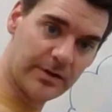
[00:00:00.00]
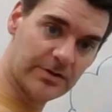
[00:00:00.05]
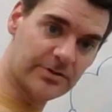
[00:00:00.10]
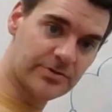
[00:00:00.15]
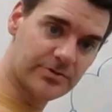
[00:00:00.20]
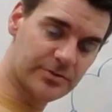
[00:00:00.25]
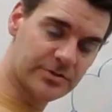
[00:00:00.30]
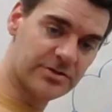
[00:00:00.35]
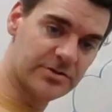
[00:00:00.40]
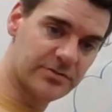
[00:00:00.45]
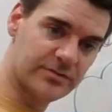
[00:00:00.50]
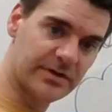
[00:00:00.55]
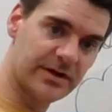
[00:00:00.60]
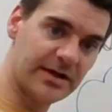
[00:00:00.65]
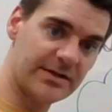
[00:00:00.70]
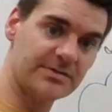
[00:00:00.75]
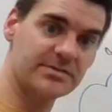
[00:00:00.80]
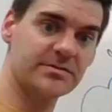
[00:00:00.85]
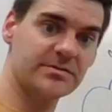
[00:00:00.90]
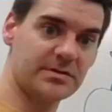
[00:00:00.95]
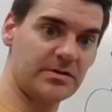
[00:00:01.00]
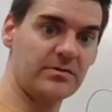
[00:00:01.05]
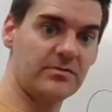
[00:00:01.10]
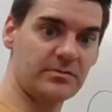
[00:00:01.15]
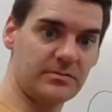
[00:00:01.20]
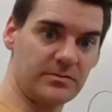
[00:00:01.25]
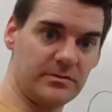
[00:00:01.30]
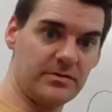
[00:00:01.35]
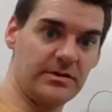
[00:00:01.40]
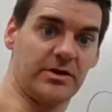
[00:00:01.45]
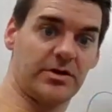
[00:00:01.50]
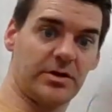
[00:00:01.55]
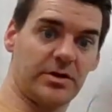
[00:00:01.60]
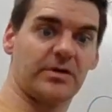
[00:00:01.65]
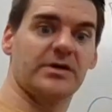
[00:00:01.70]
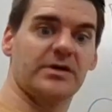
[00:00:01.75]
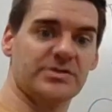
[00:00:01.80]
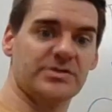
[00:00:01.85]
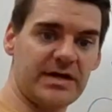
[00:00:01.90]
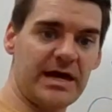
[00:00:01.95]
interest rates,
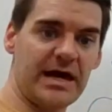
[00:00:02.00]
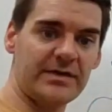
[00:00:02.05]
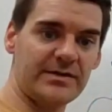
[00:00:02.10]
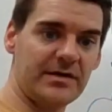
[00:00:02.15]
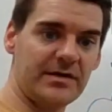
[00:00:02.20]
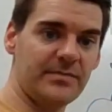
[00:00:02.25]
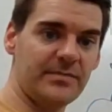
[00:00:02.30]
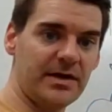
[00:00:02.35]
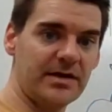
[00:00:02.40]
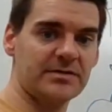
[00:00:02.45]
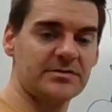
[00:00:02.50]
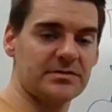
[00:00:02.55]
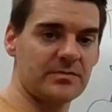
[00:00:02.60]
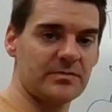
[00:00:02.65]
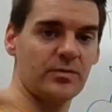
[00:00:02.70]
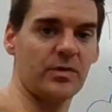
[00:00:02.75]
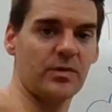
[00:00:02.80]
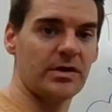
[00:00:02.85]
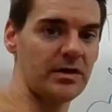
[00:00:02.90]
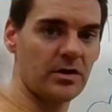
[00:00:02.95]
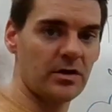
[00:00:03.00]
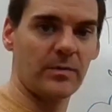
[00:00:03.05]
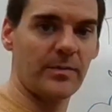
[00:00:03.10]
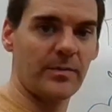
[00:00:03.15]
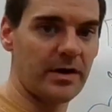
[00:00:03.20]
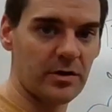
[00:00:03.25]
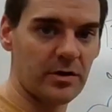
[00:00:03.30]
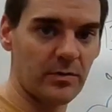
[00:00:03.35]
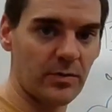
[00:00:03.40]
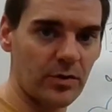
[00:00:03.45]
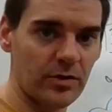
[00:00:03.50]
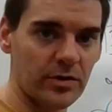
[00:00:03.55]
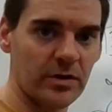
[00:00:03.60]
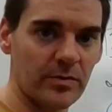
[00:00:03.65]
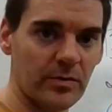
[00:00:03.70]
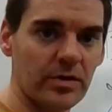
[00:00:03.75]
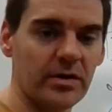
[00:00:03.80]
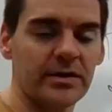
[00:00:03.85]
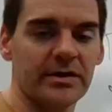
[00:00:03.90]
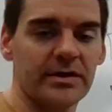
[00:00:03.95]
encourage that. They makes them want to go borrow more
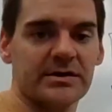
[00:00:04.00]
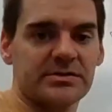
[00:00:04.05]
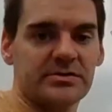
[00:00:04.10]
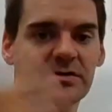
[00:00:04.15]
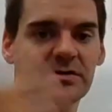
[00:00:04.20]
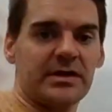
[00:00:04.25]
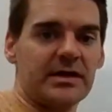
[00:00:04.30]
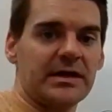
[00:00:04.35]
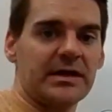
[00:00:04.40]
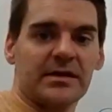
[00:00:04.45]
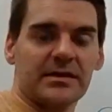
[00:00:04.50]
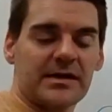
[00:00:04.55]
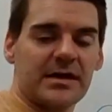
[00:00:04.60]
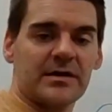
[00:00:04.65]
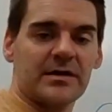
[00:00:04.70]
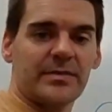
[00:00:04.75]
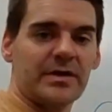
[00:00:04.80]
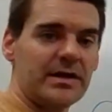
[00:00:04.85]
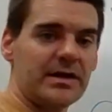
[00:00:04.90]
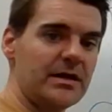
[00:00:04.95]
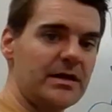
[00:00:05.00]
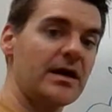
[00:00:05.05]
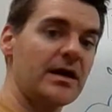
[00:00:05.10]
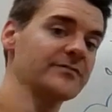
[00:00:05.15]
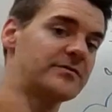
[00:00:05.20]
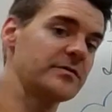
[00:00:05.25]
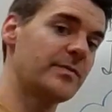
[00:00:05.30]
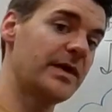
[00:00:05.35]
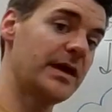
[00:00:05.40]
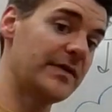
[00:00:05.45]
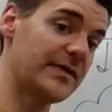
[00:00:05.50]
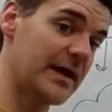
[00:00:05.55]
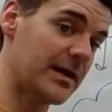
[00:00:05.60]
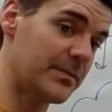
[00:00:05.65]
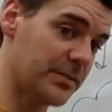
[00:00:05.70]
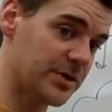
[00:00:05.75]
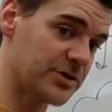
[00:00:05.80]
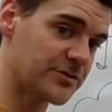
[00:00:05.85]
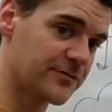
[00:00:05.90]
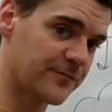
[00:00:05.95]
and more because you can get a lot of money and not have to pay
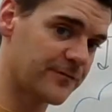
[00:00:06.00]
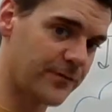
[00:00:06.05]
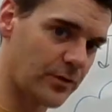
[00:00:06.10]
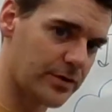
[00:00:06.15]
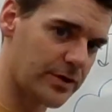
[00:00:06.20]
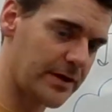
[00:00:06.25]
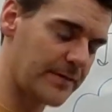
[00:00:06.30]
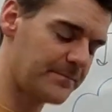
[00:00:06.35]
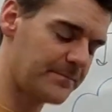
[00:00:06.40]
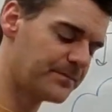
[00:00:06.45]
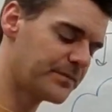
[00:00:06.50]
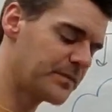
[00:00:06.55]
that much for it.